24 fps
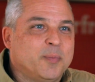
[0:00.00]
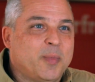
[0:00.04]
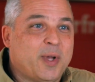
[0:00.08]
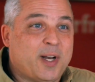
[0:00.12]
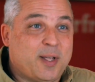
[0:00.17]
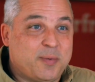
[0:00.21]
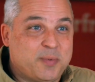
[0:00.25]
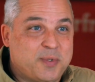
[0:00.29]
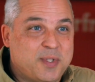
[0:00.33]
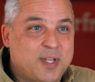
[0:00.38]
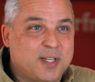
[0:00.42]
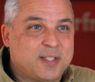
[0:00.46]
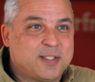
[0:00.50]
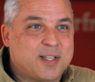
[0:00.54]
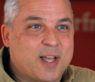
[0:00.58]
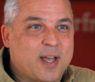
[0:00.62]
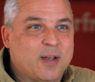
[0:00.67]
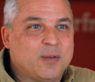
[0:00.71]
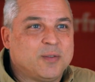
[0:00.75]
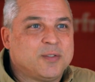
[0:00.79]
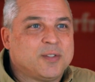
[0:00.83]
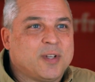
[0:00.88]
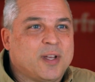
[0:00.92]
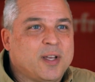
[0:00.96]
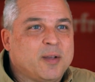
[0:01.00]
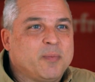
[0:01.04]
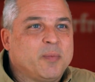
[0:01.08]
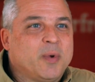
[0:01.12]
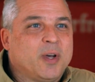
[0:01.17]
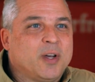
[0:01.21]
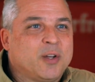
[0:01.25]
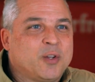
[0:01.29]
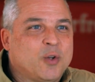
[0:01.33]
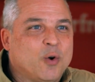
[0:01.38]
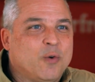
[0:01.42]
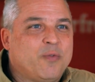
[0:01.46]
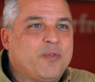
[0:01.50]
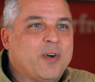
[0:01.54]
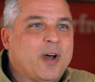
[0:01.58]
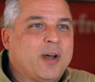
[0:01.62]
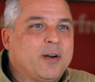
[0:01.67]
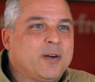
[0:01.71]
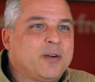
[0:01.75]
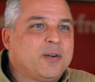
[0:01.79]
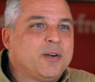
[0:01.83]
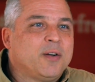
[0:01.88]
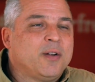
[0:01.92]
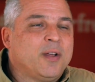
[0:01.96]
My name's Nick Downs. I'm a
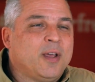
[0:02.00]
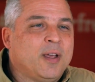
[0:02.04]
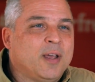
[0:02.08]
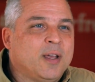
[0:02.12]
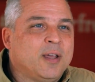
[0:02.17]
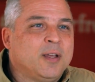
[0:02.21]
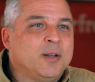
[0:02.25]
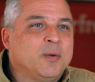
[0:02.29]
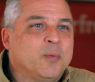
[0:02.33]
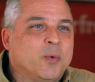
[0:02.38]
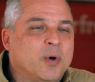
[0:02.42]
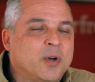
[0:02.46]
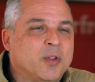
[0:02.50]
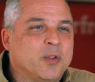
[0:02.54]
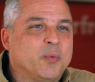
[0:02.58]
co-founder and one of